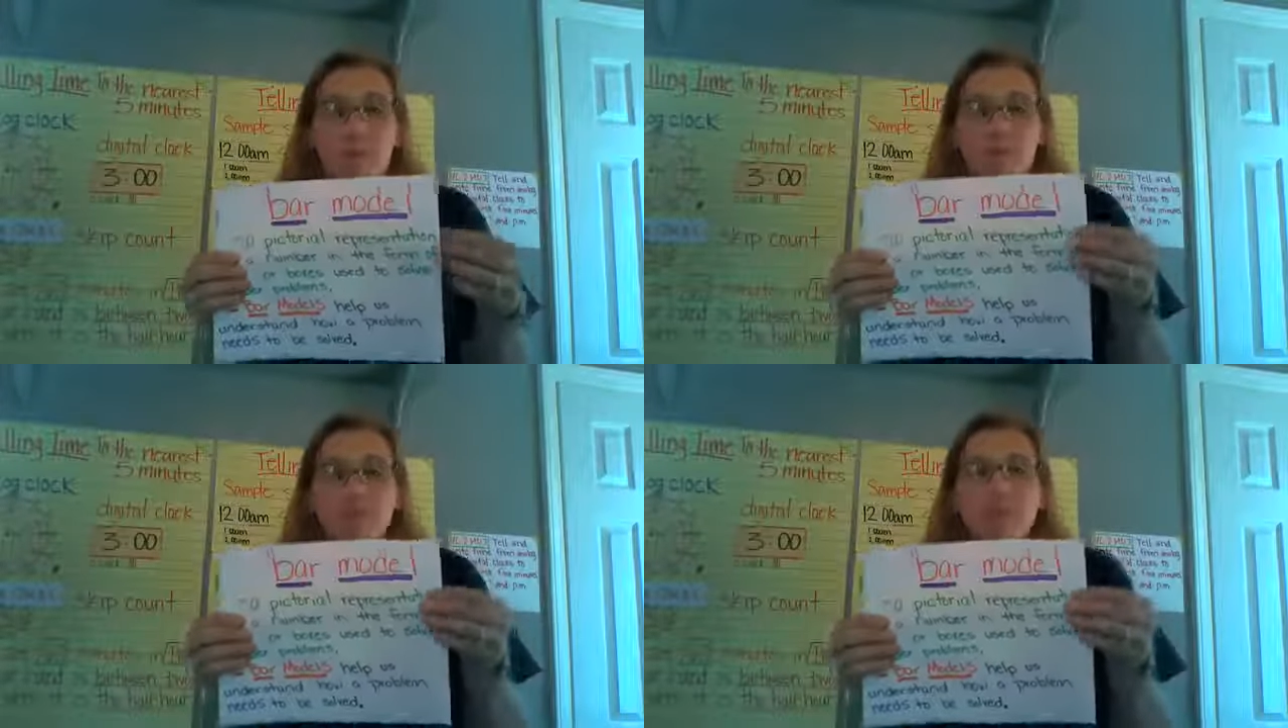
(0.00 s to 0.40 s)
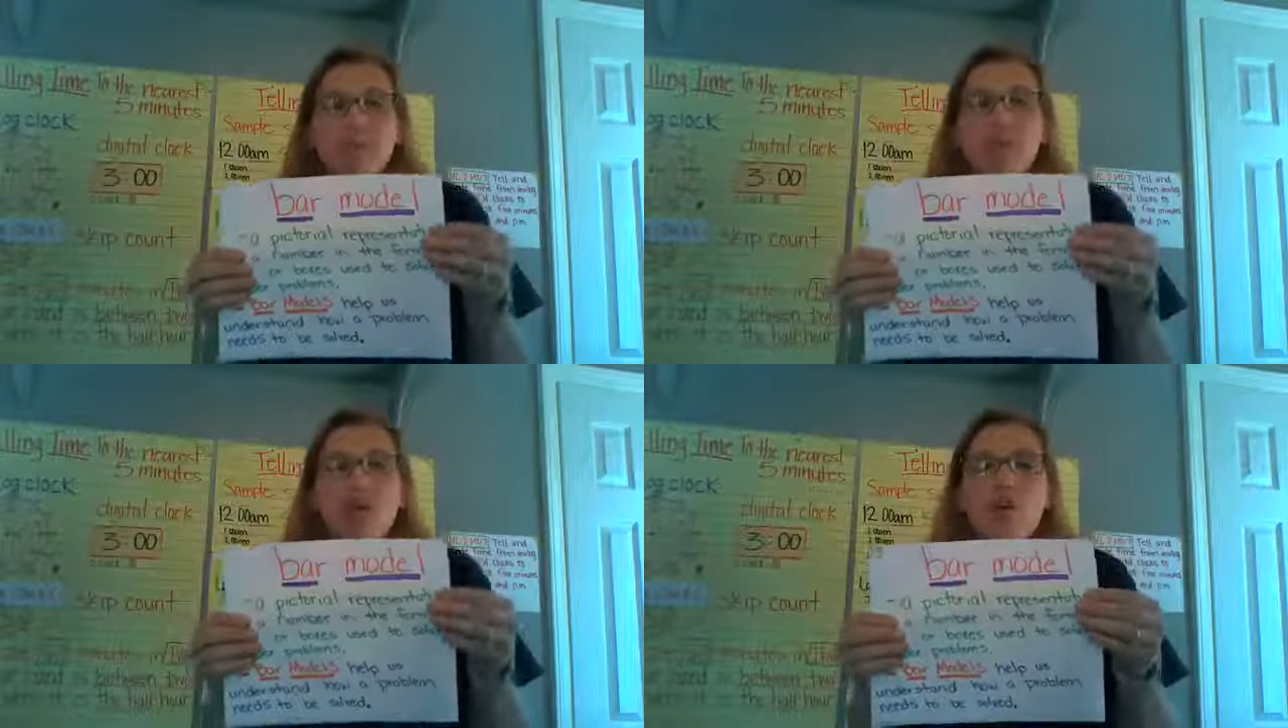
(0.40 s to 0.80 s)
So
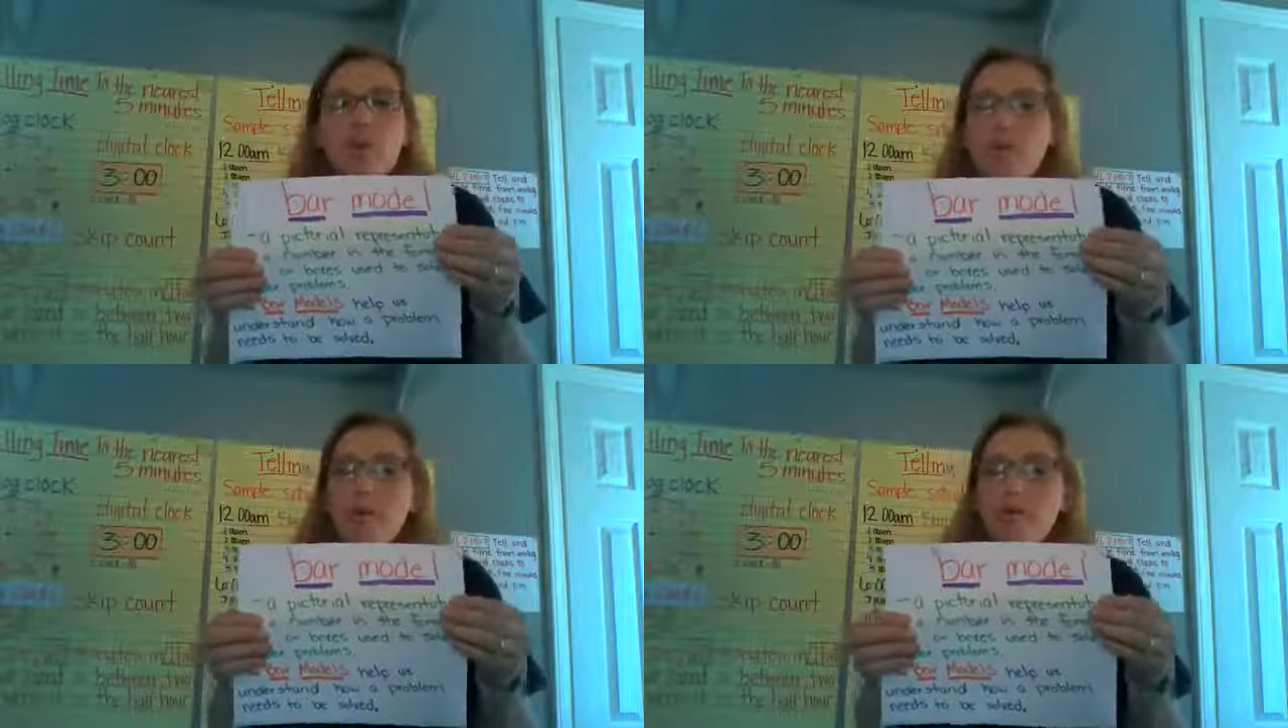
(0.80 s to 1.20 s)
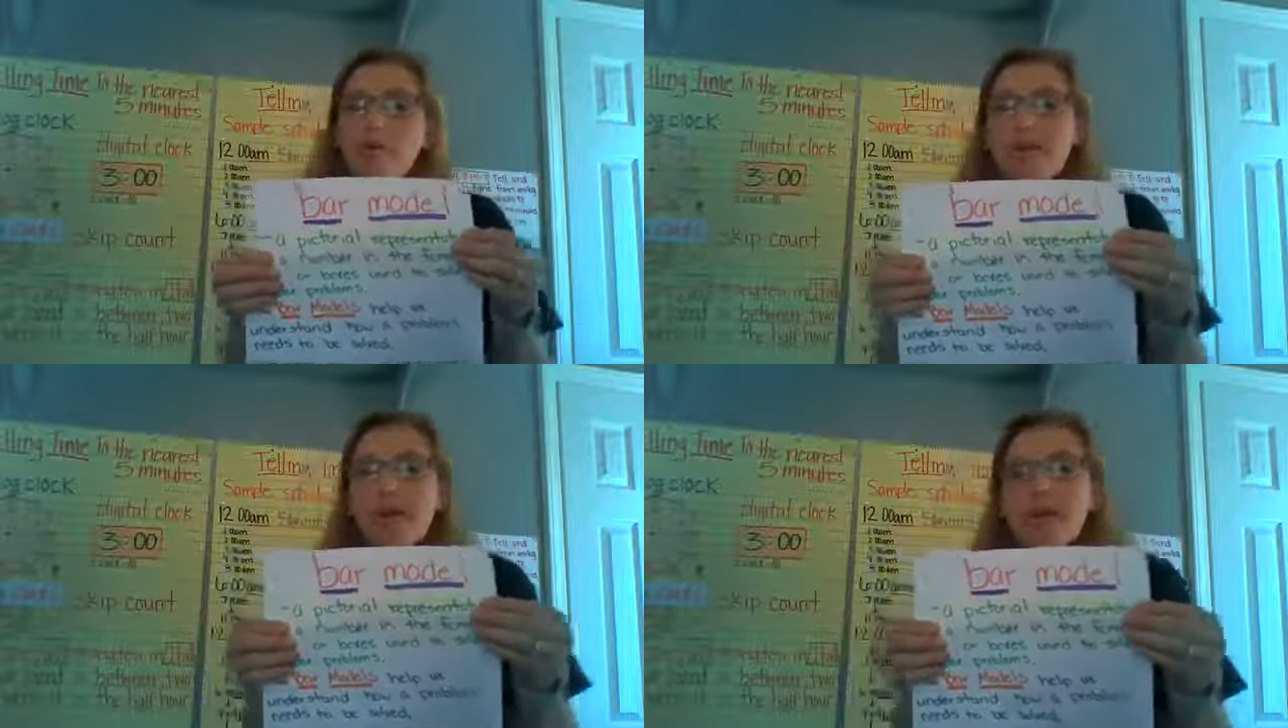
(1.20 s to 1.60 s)
bar models help
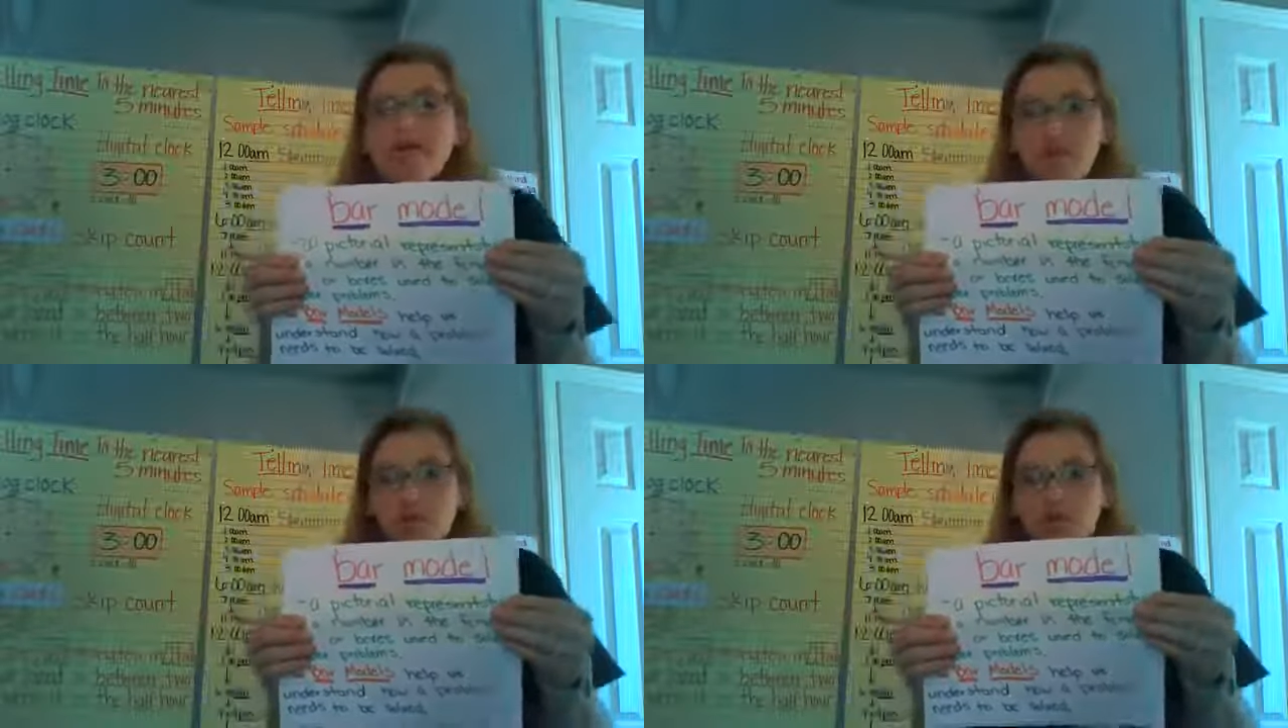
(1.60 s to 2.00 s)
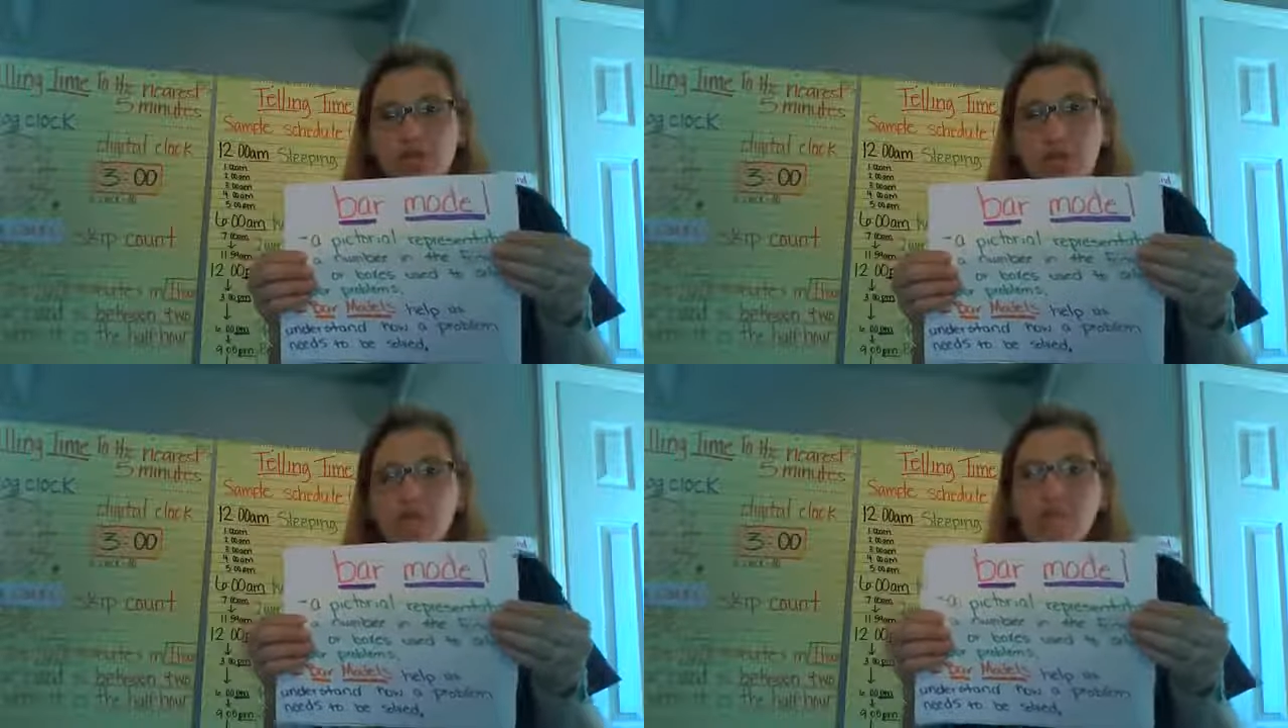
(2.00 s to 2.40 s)
us
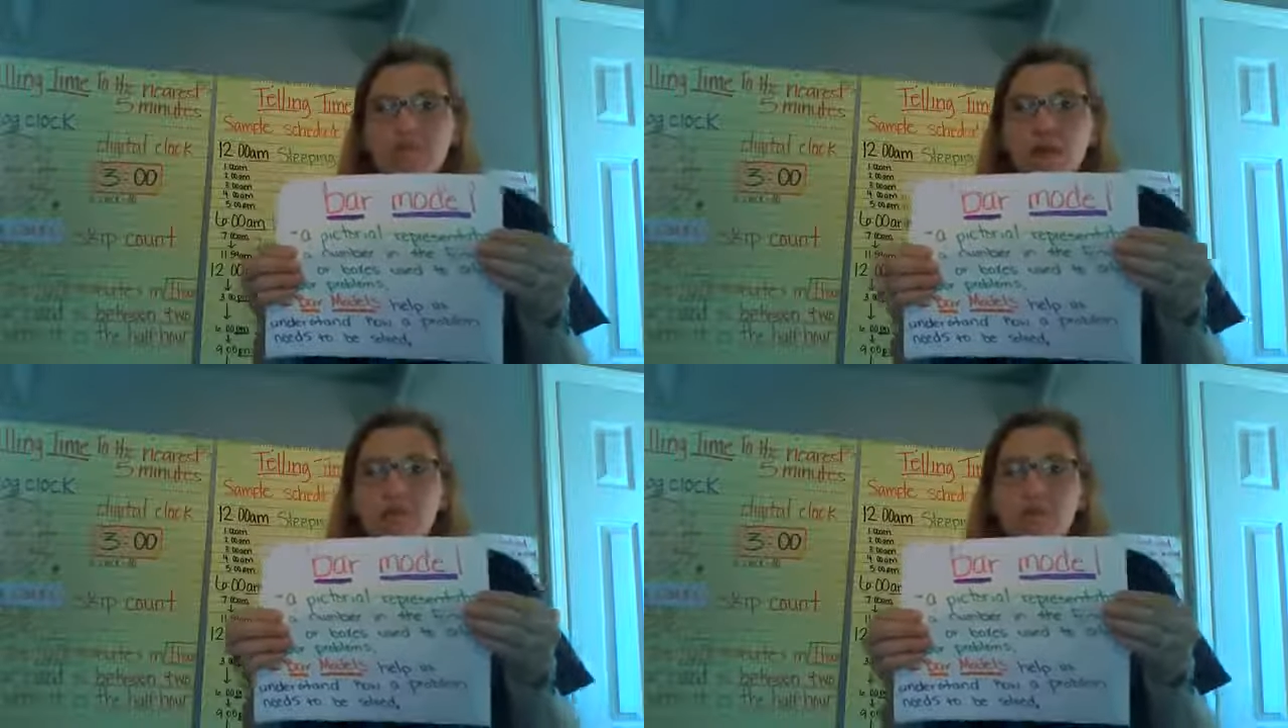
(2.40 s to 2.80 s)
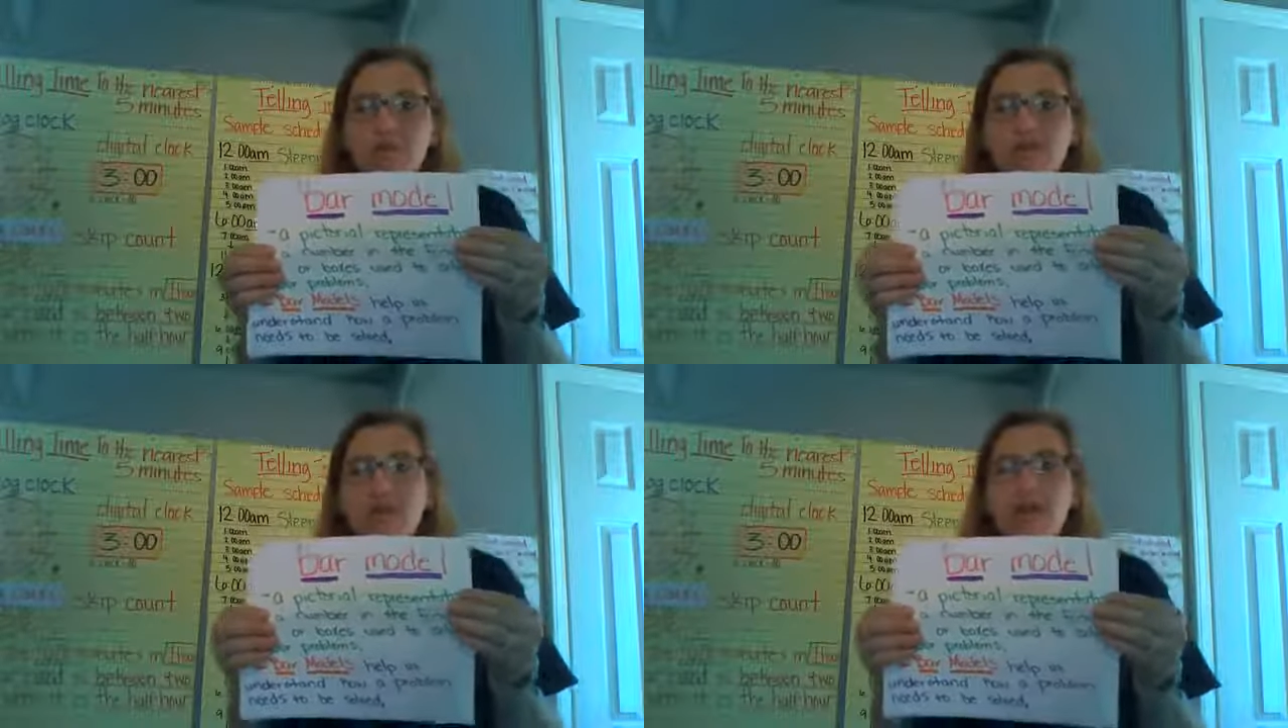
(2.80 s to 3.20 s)
understand problems
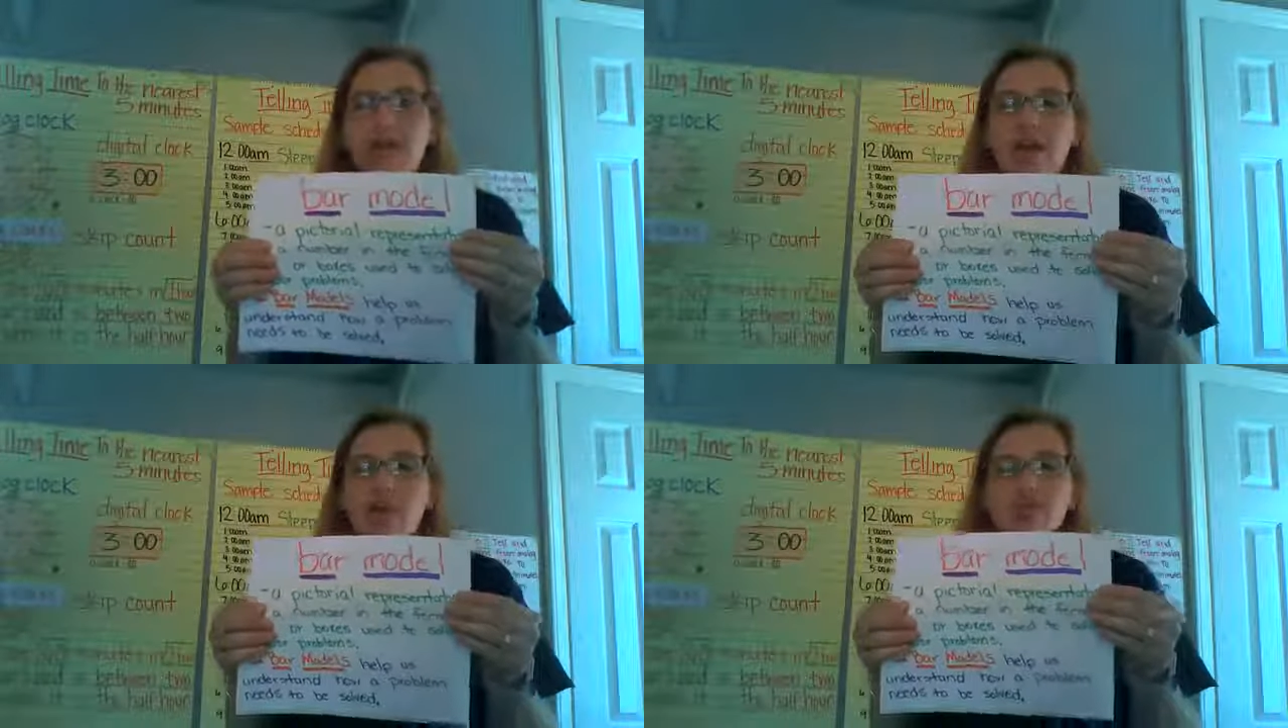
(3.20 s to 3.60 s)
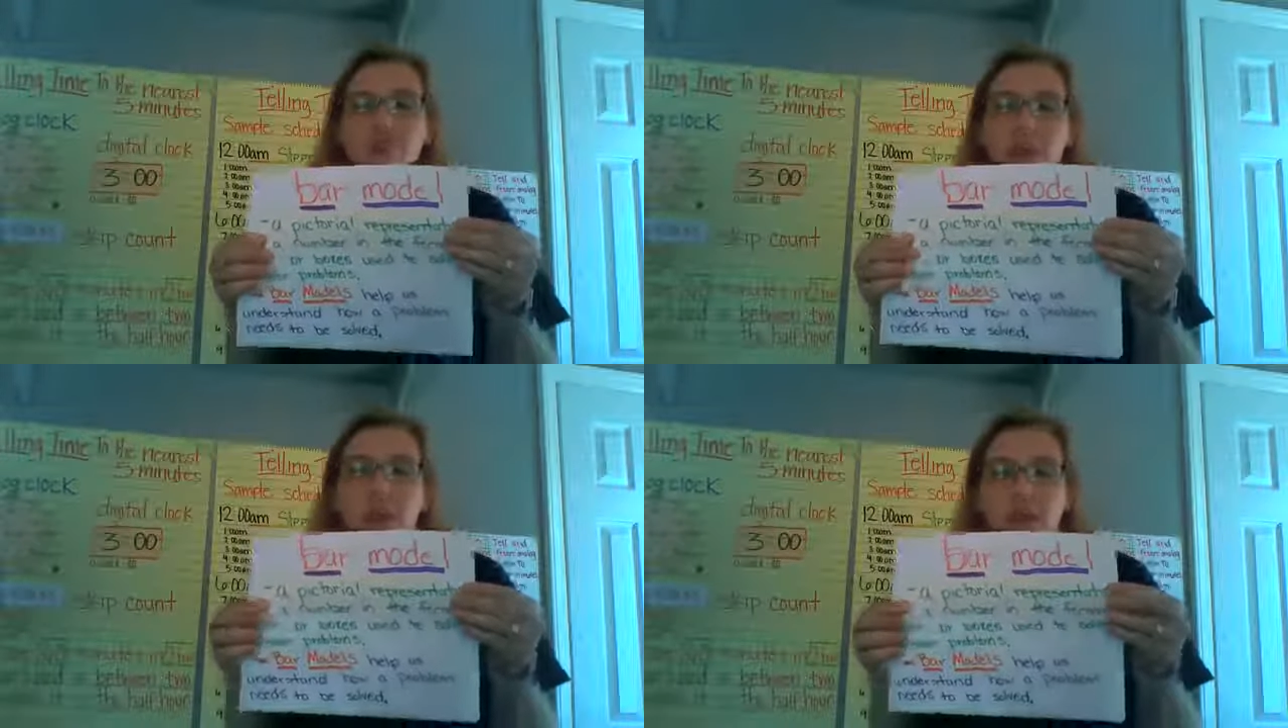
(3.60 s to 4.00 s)
and they help us break it down,